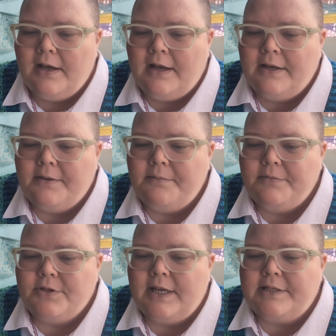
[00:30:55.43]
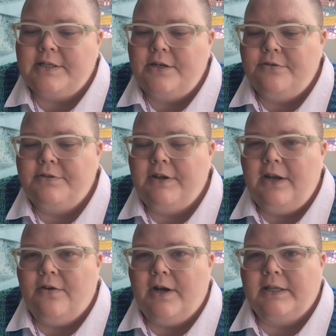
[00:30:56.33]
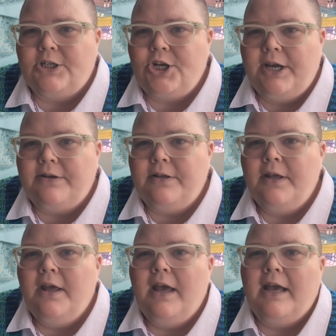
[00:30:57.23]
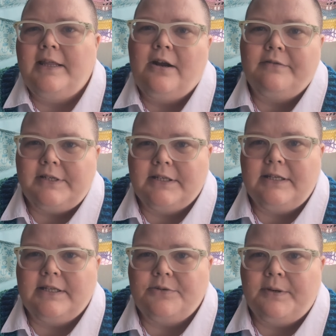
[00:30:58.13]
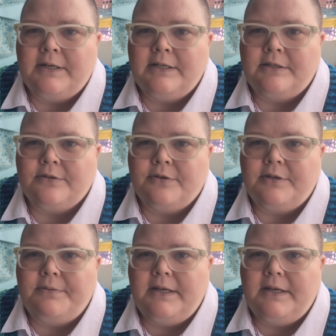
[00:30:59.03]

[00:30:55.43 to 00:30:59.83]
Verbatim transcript: So that's the newest video on the channel, and then obviously this one is going to